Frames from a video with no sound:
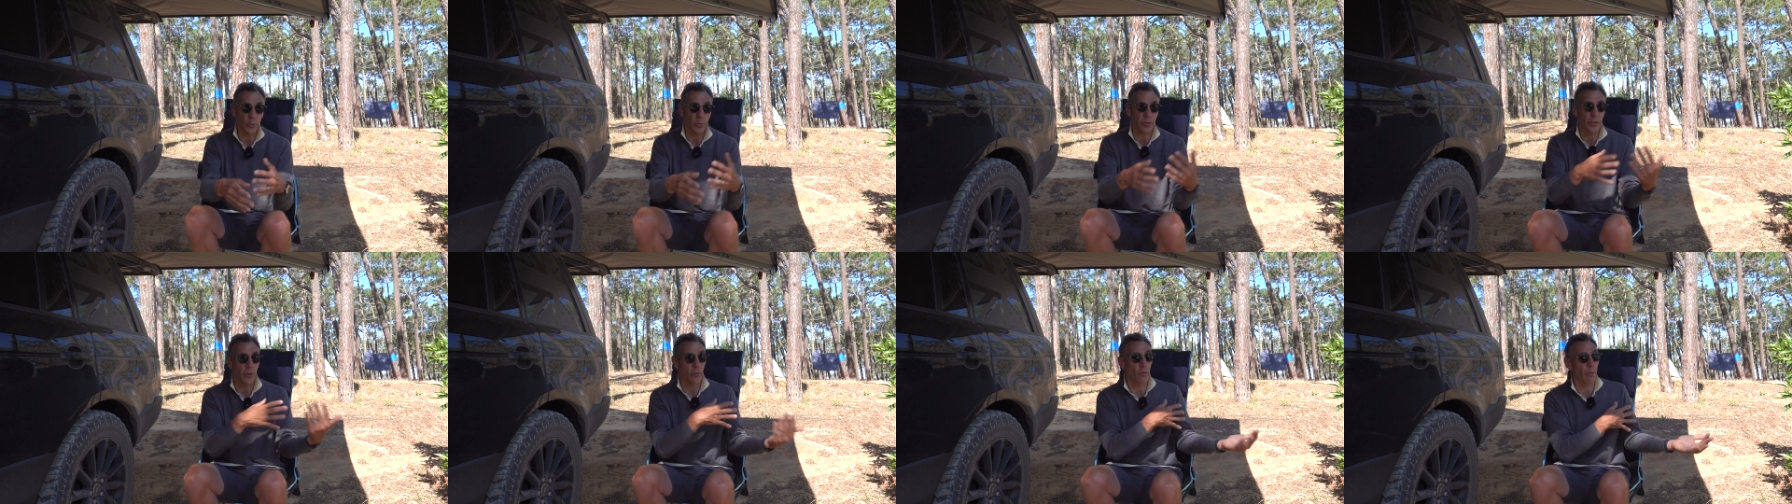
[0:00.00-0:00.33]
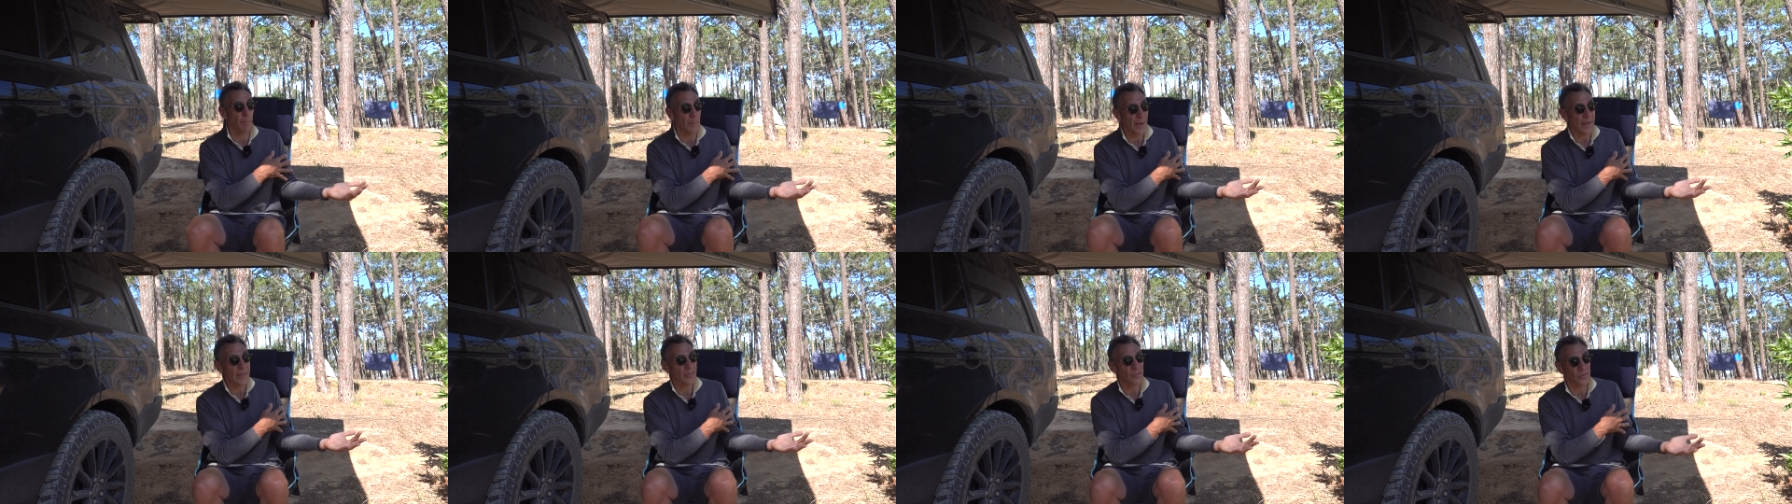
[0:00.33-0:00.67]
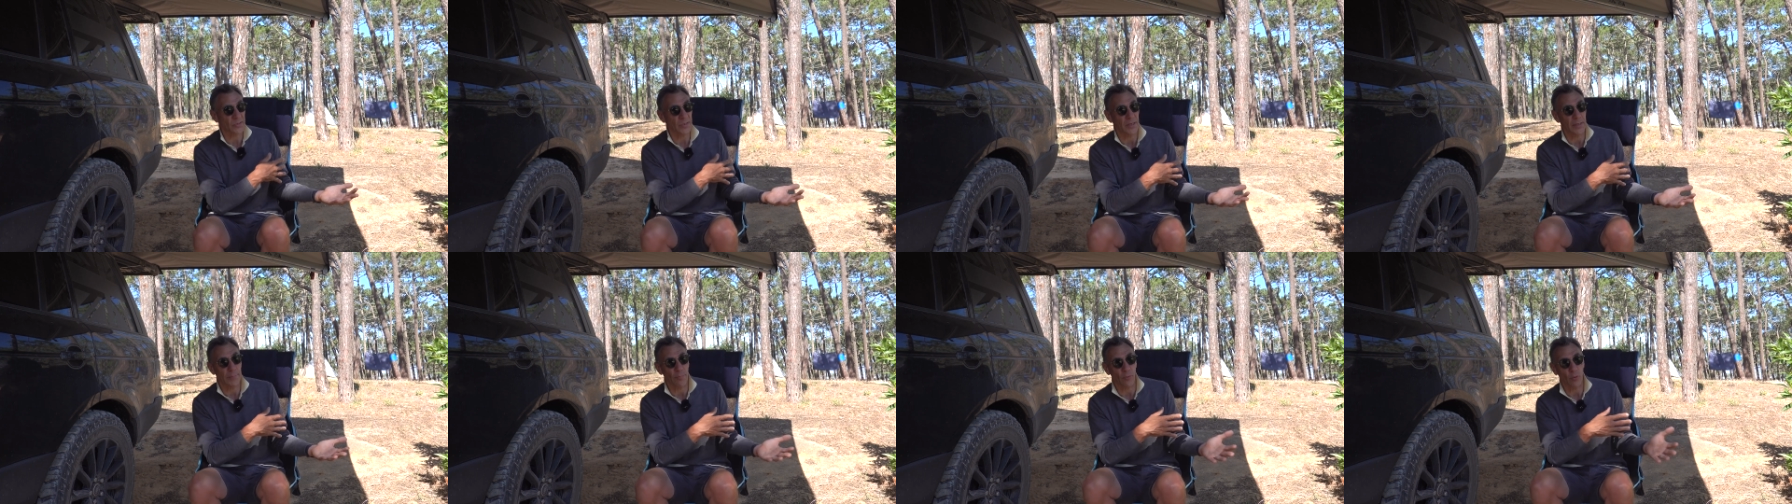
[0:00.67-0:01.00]
whether you're a back
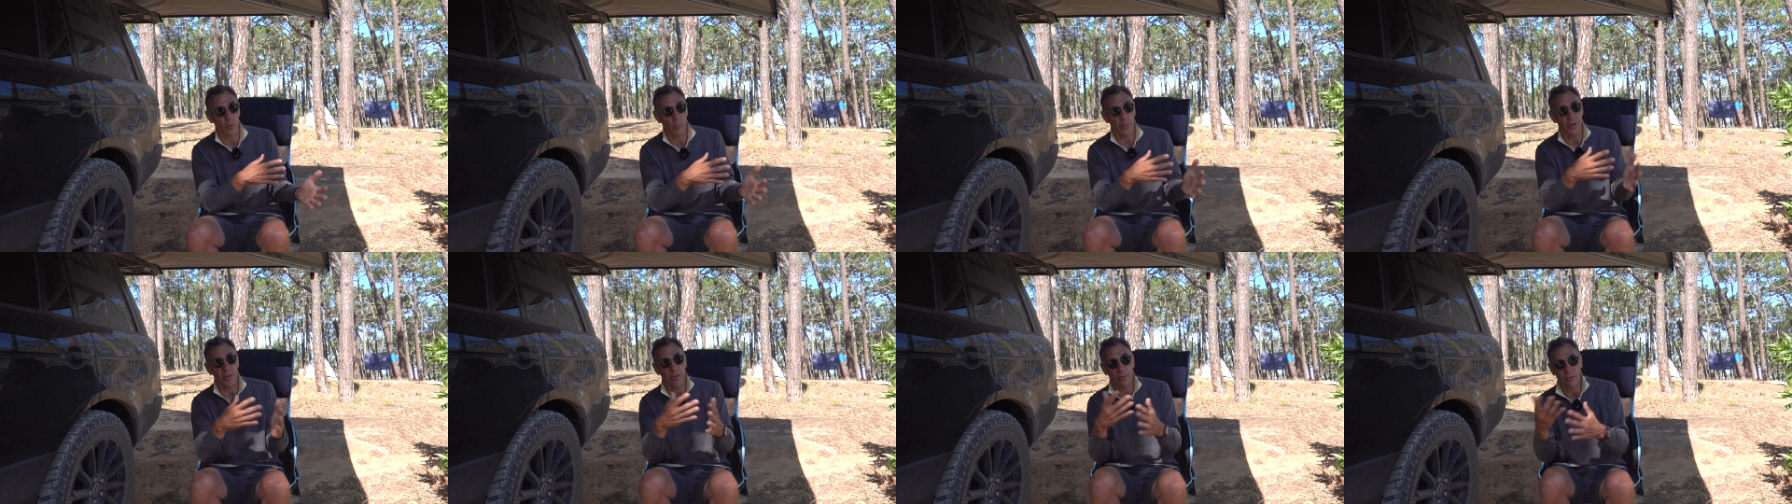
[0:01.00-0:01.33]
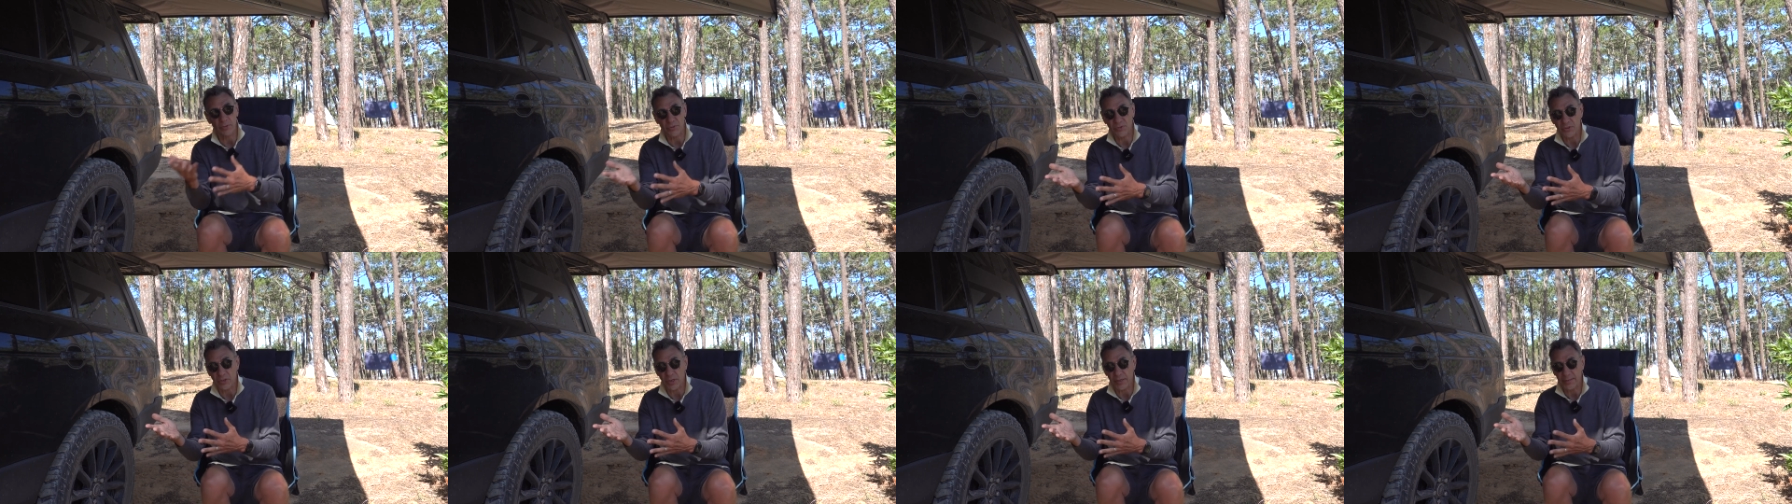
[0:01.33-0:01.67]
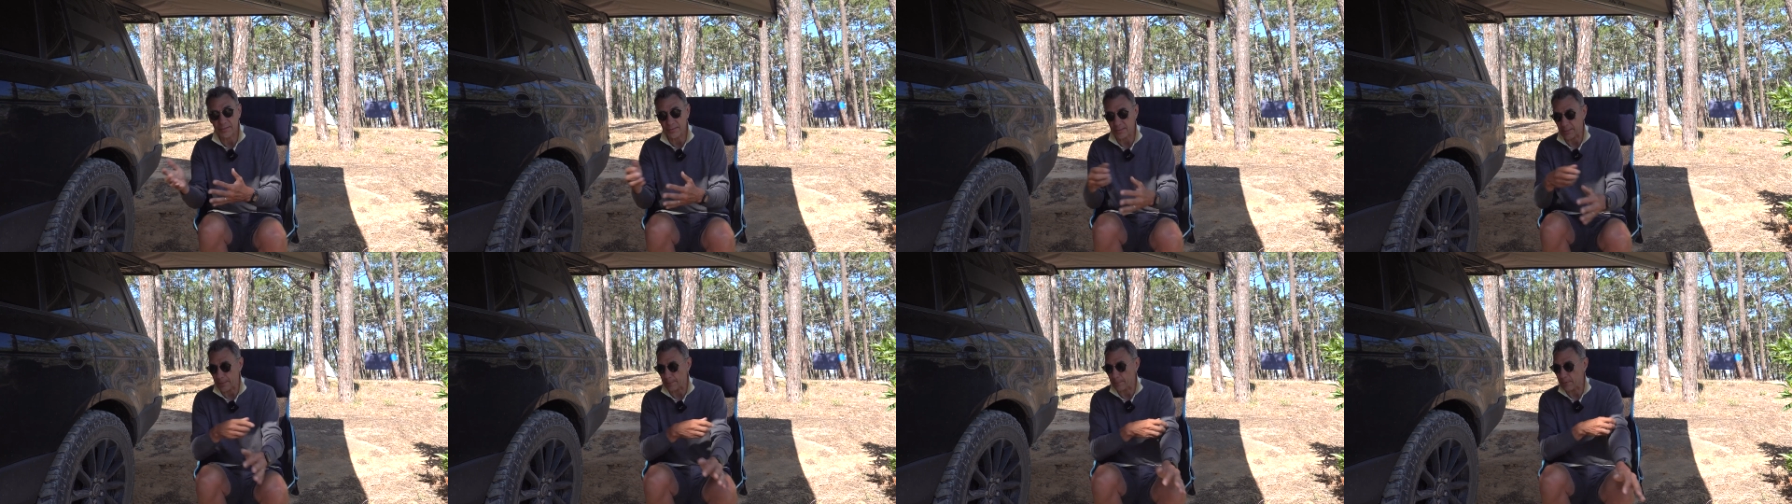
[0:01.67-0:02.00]
sleeper or whether you're a side
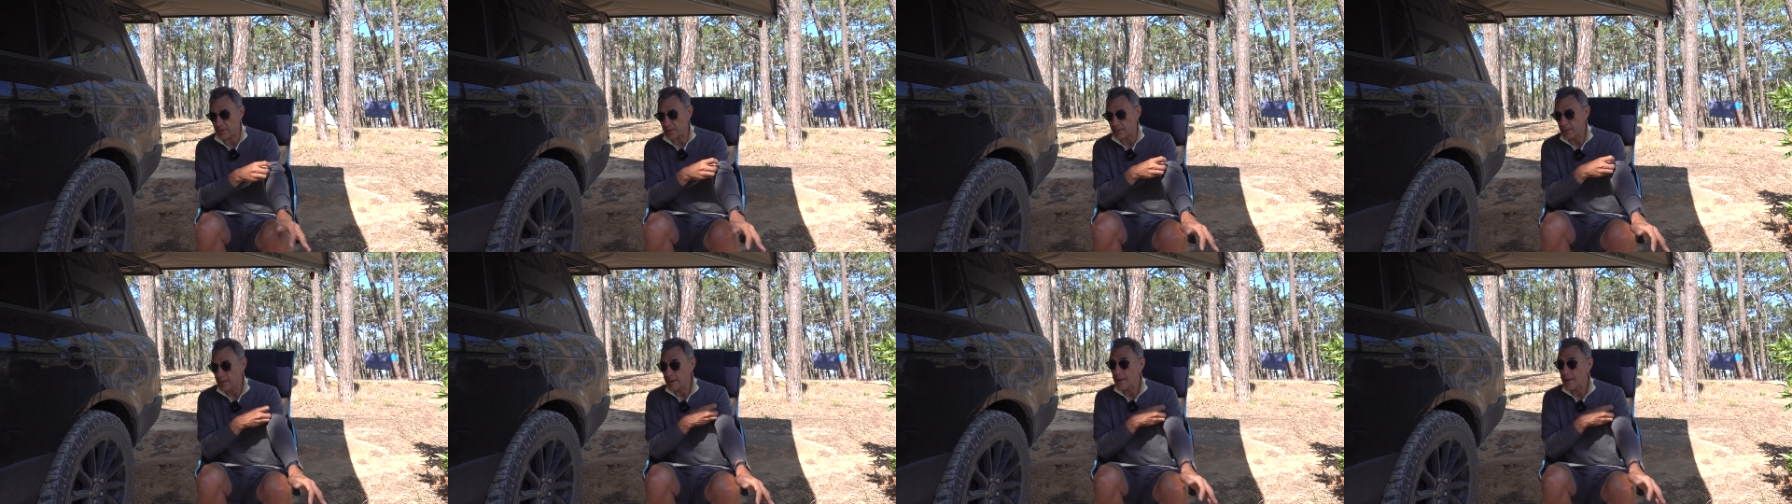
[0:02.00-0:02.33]
sleeper.